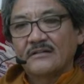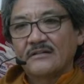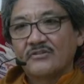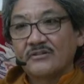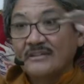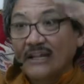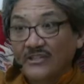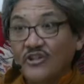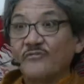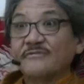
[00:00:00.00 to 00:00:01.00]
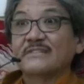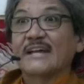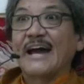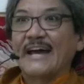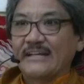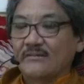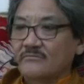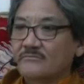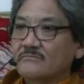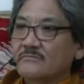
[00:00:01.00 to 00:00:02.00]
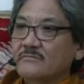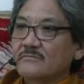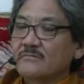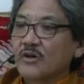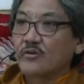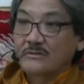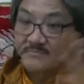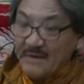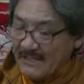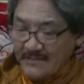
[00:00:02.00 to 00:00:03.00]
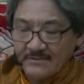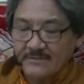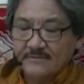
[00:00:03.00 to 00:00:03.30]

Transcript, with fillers: So nature of sky, of space.